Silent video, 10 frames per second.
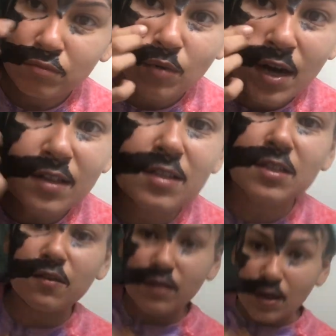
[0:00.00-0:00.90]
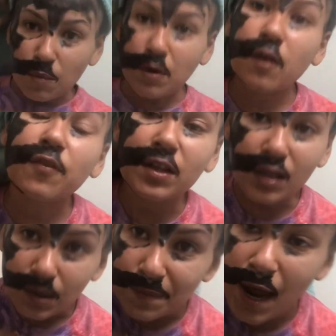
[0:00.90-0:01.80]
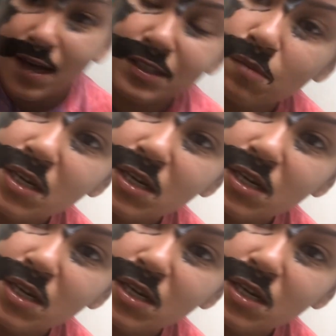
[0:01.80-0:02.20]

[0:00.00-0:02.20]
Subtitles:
Why did this leave like a perfect like mask